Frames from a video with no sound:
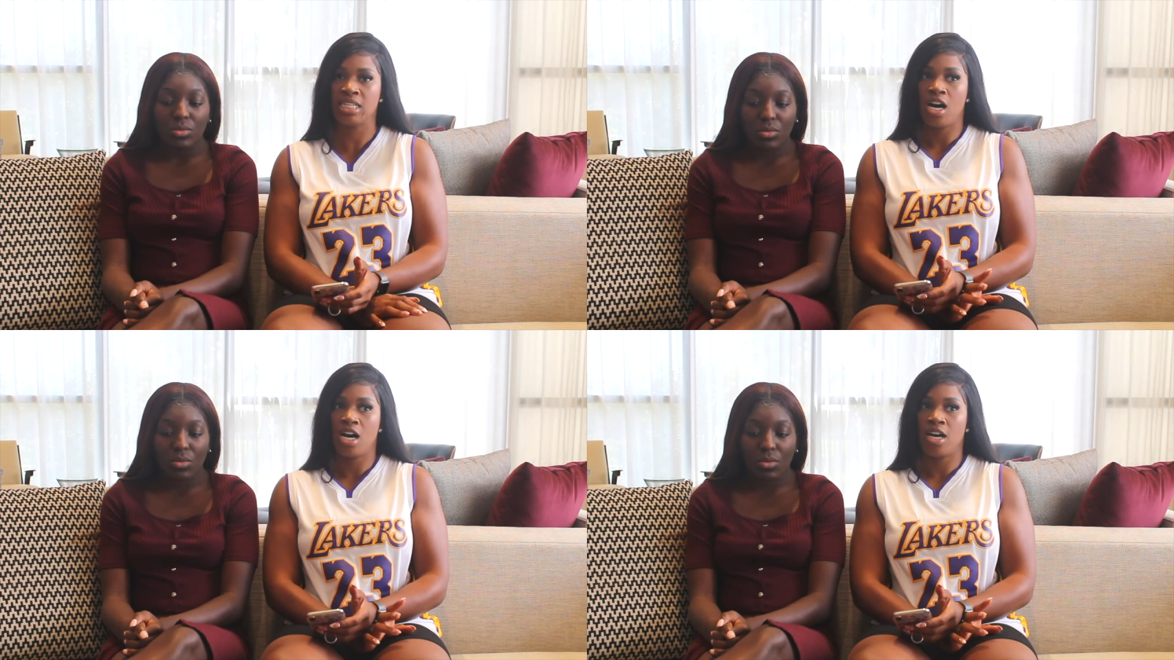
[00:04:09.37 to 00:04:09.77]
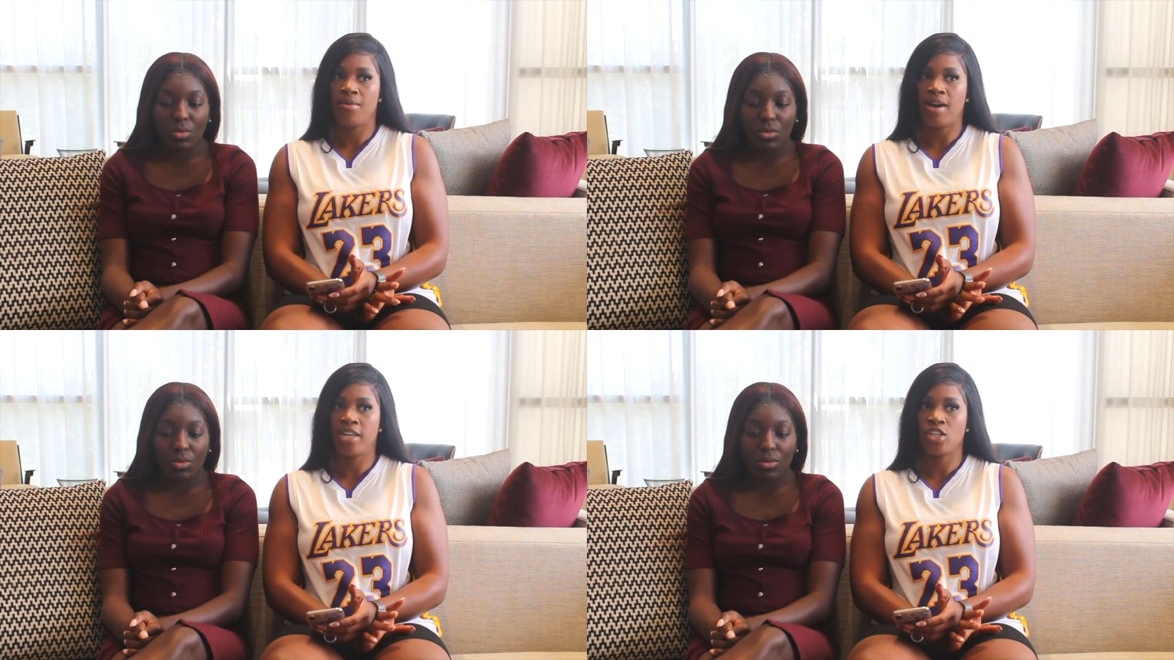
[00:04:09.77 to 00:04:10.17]
Speaker 1: Um,
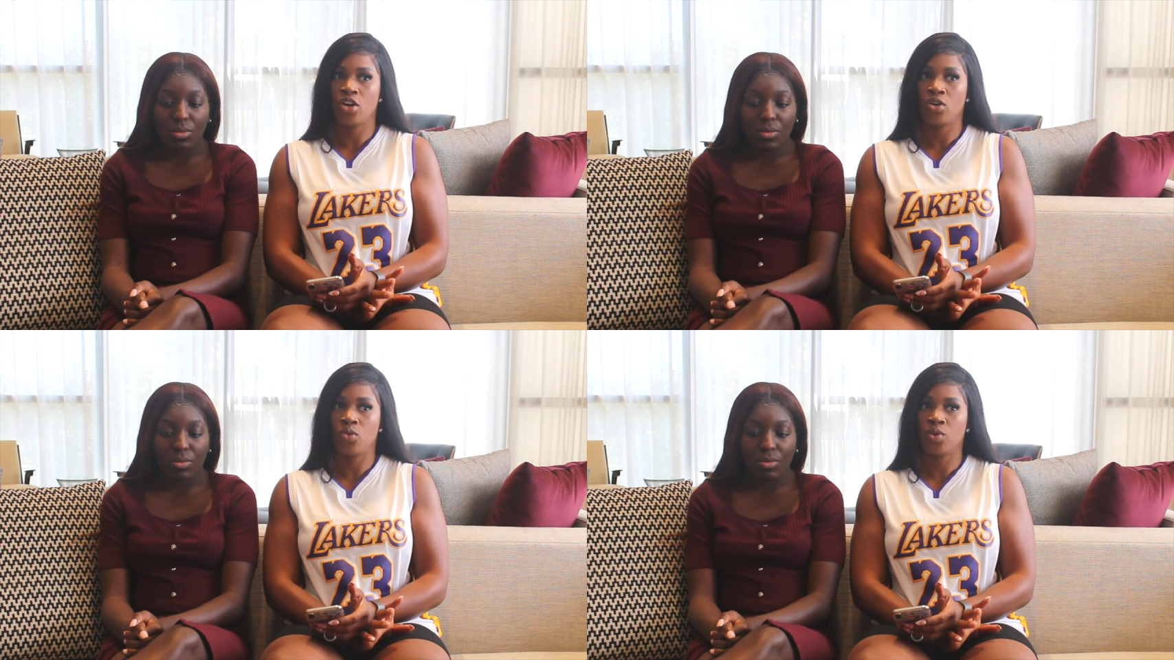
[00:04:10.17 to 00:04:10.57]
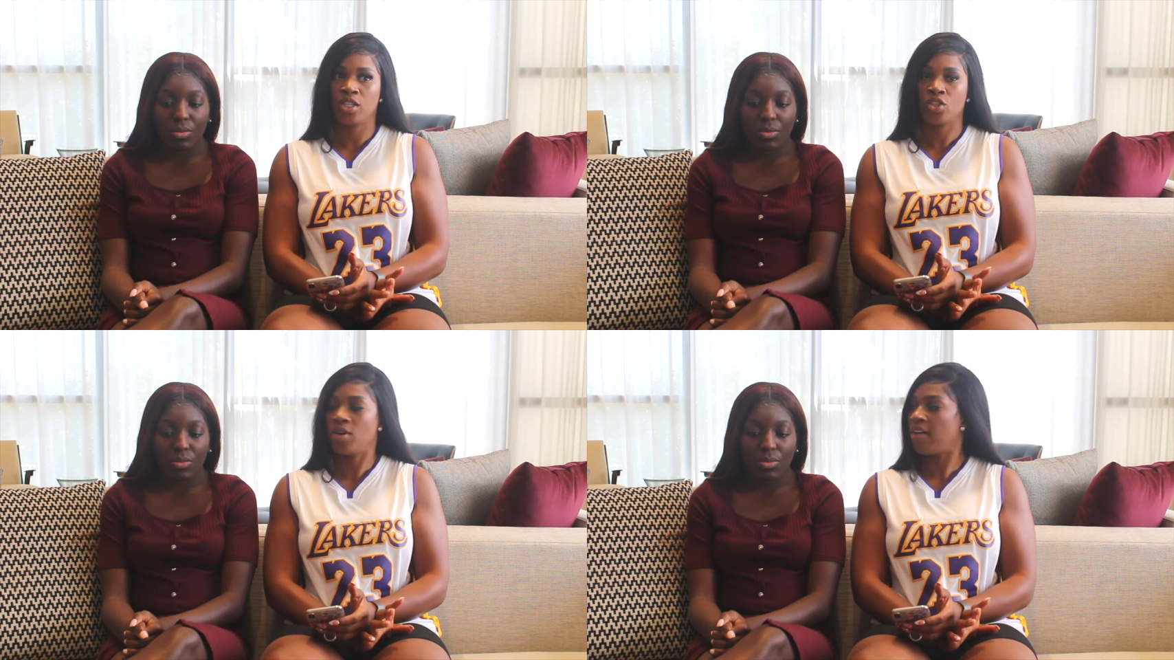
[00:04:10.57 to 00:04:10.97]
I know we
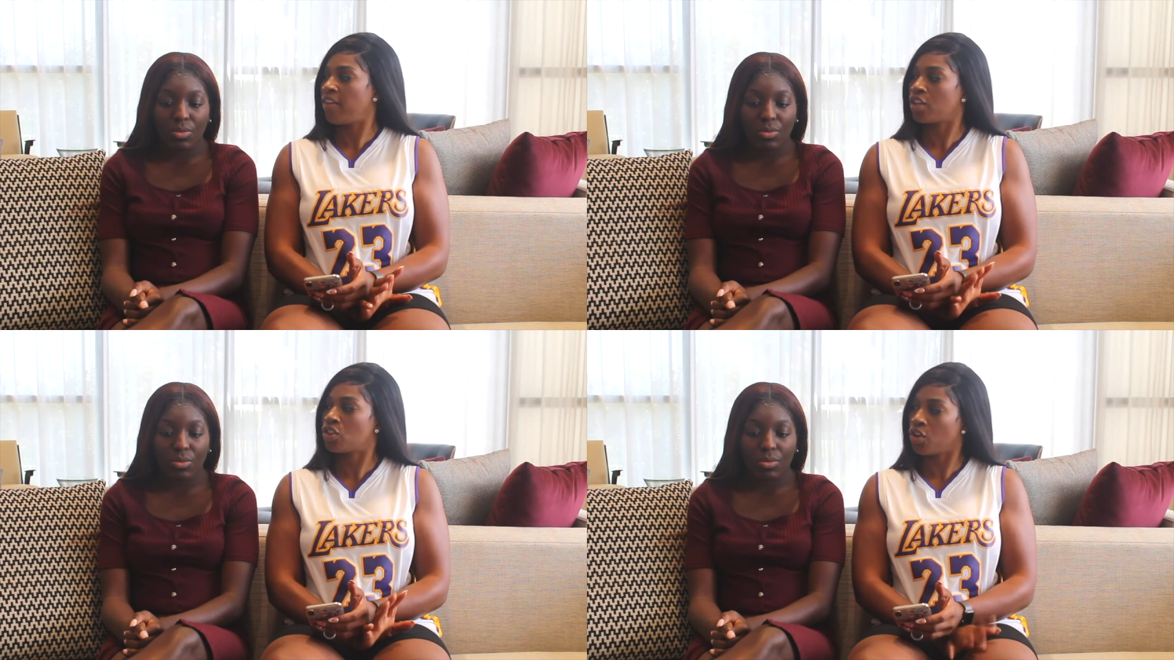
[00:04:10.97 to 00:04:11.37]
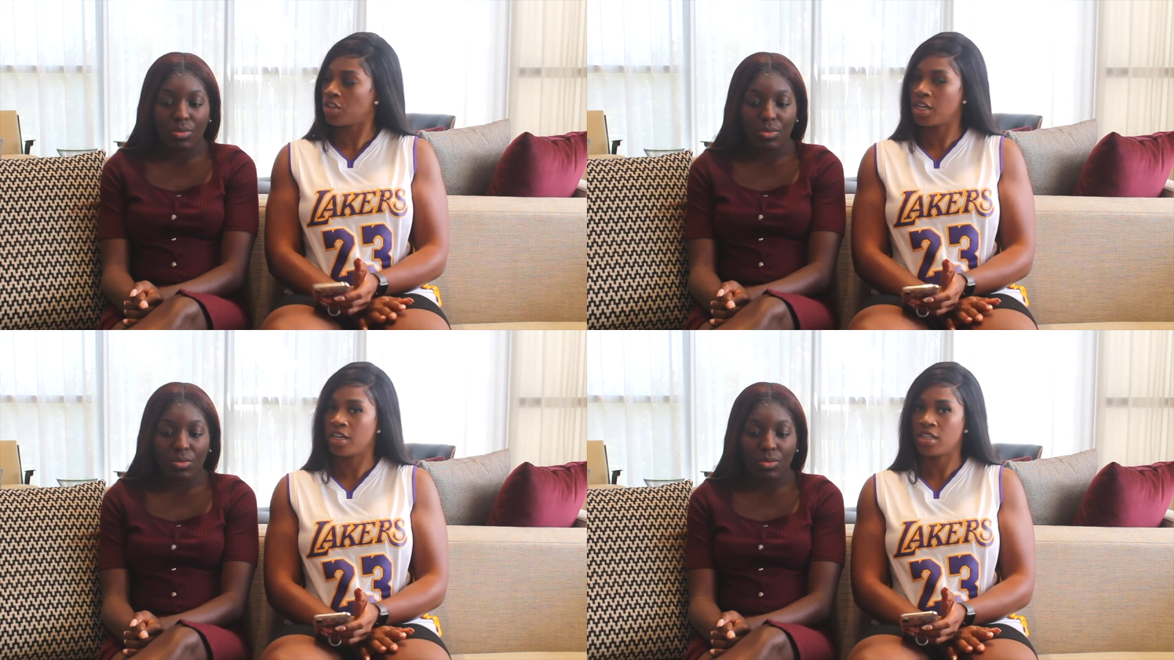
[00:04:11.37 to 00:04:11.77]
do have like third
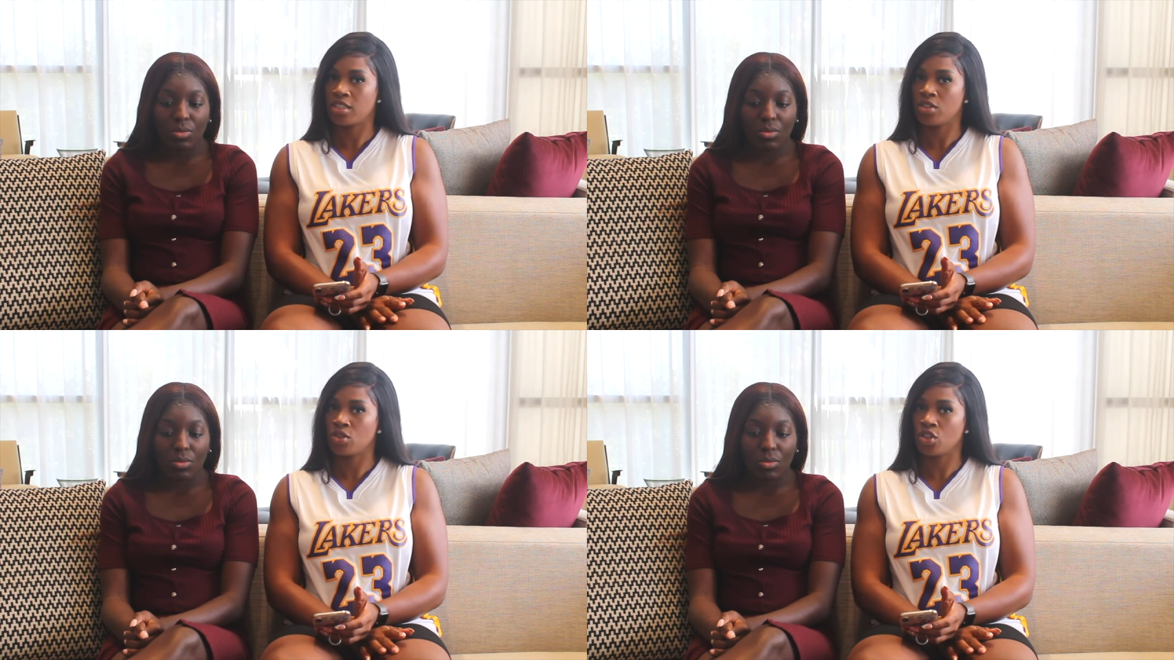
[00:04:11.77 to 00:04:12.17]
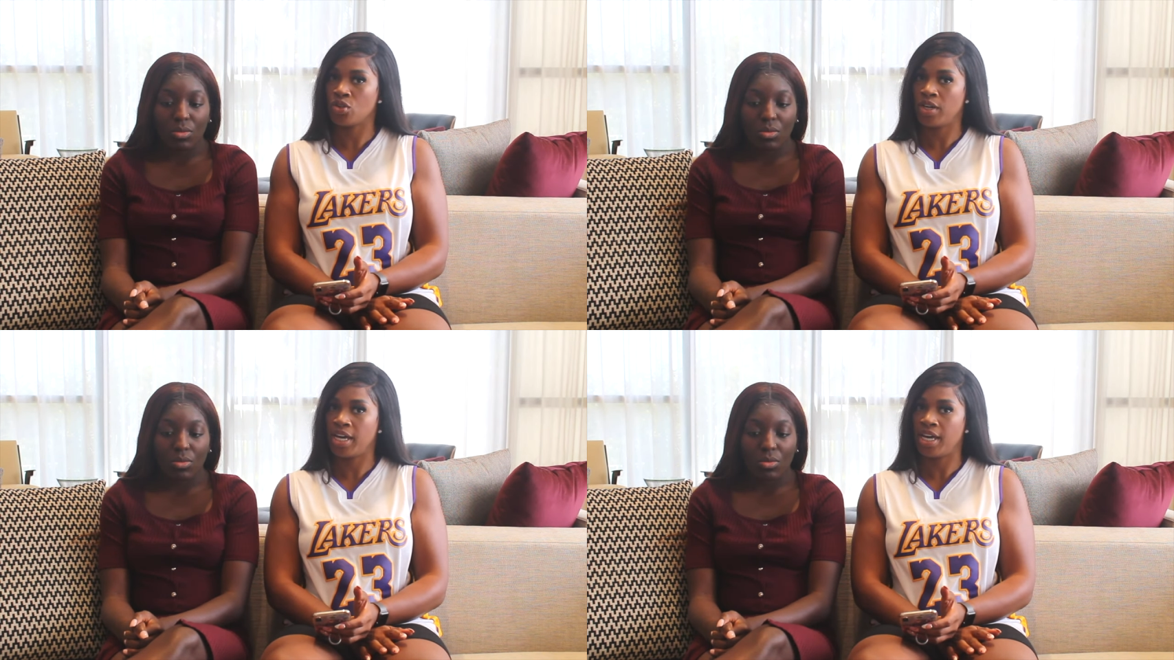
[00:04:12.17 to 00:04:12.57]
years who
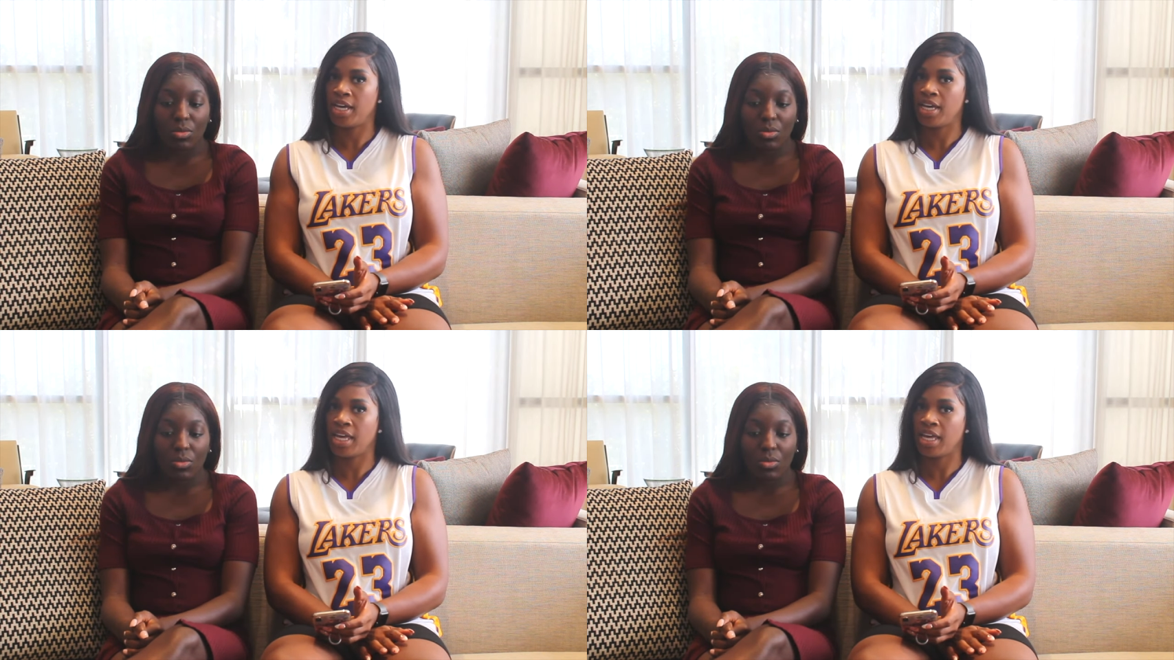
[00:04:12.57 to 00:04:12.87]
do it